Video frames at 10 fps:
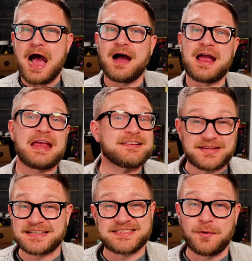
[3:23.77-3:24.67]
It's
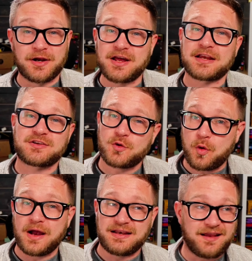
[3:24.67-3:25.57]
actually one I
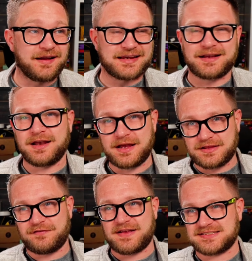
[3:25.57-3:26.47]
quite like. I like the
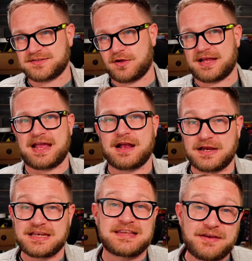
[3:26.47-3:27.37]
fact it's got a Gengar.
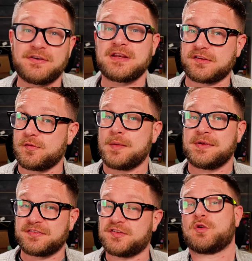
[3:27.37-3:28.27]
It definitely does remind me of a
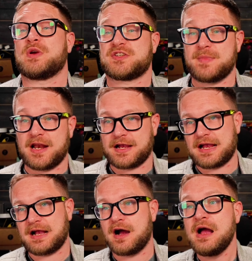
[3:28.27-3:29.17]
Squishmallow
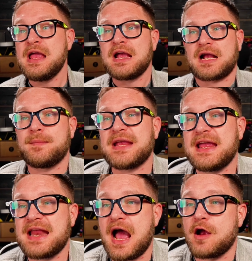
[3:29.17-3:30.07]
Gengar. Coming in
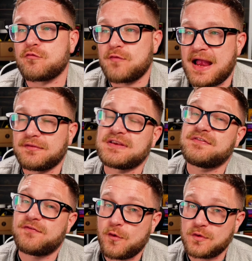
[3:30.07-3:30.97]
around the
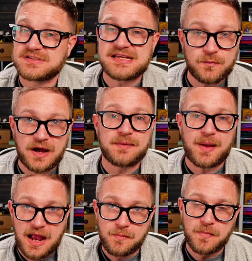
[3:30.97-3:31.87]
£41
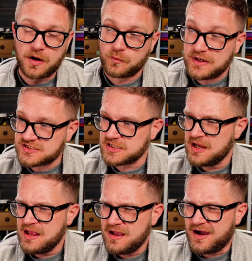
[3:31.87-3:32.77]
mark, which
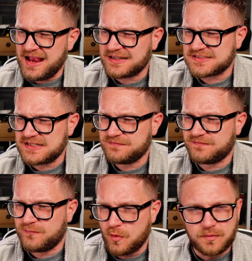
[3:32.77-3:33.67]
I actually
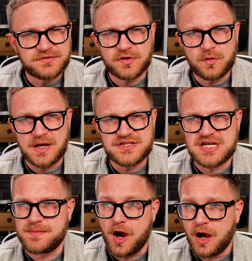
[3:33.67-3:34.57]
thought was quite
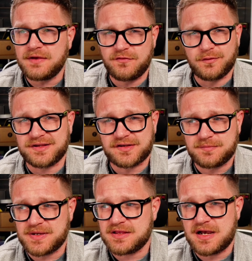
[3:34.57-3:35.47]
cheap. I thought this could
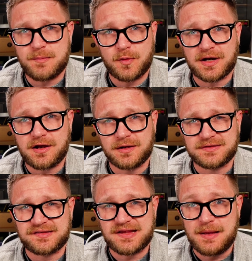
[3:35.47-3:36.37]
be the #1 card in the
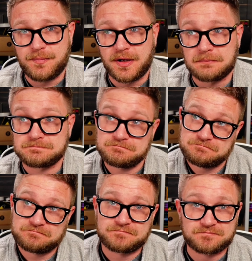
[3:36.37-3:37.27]
set, but
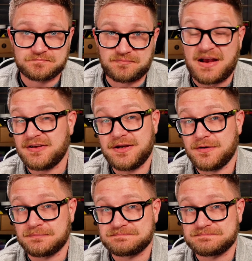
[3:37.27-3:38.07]
apparently not.